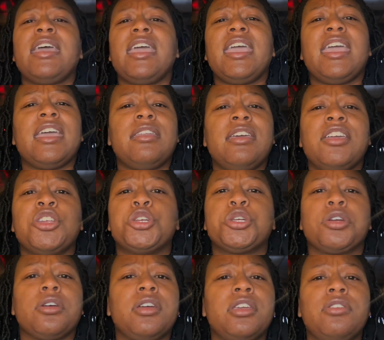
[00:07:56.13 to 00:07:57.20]
and
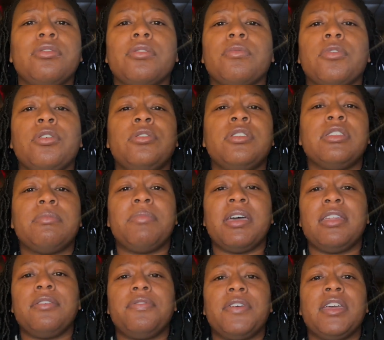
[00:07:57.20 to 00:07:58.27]
ensuring you enroll in the
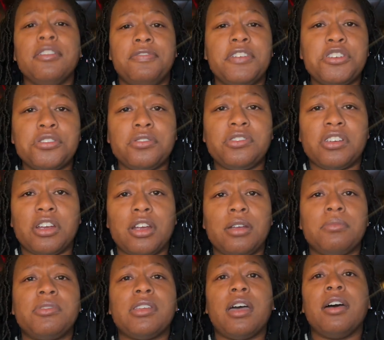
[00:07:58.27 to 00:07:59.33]
benefit. Official
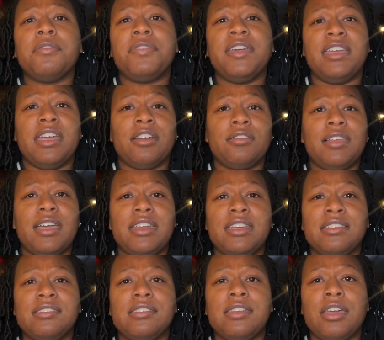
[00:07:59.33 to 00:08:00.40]
terms of the airline
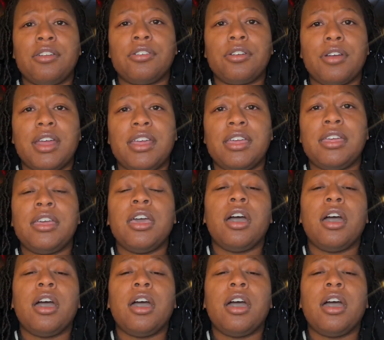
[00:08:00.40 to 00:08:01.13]
incidental credit